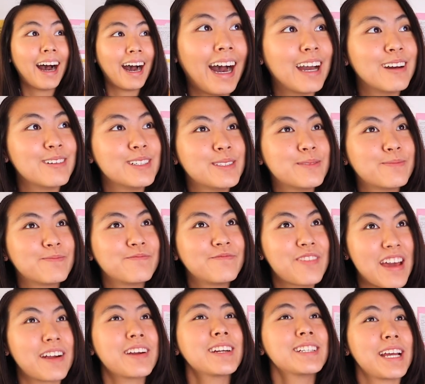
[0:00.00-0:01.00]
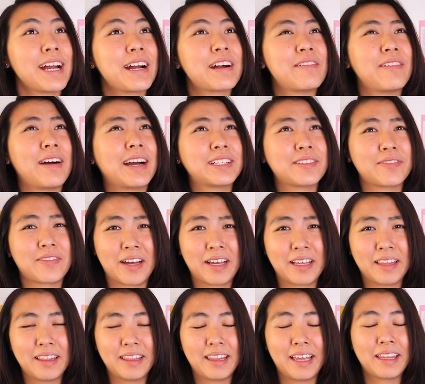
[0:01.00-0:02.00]
I was very terrified to
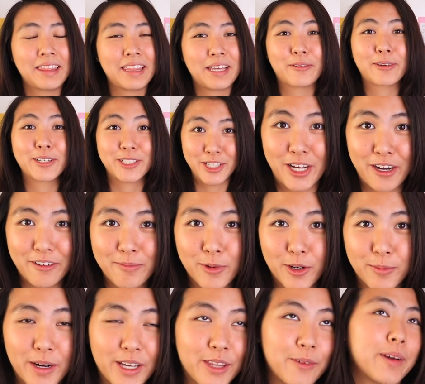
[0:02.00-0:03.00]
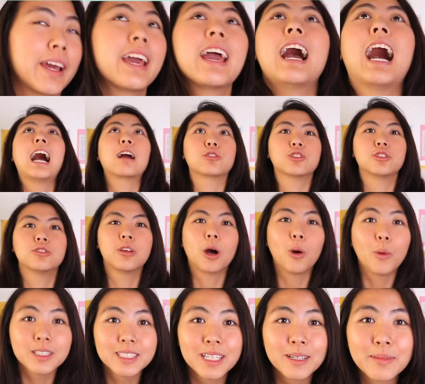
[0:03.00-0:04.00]
find that they were a sophomore, by the way. I was
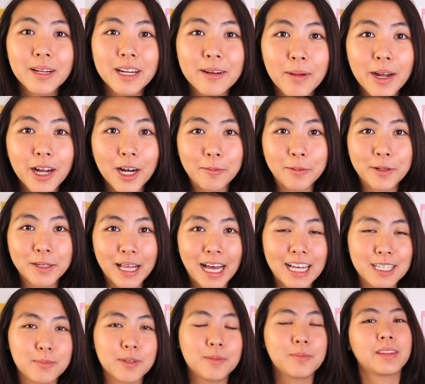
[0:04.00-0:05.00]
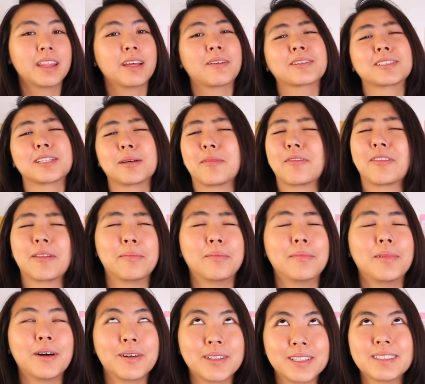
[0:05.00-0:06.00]
so intimidated by upperclassmen, but they were some of the
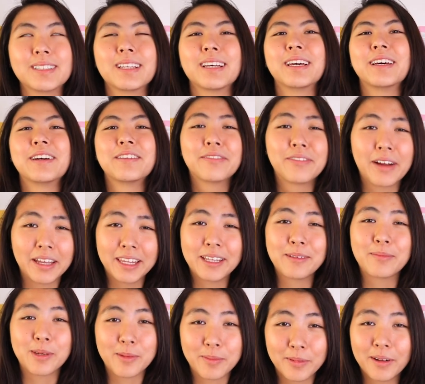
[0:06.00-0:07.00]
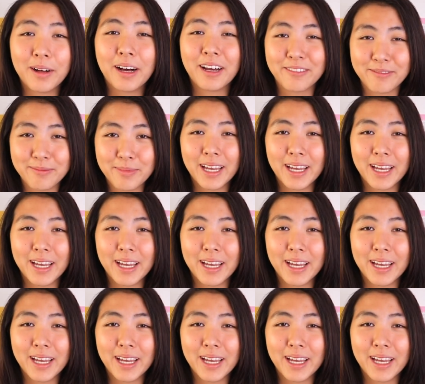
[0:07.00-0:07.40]
most friendly people I've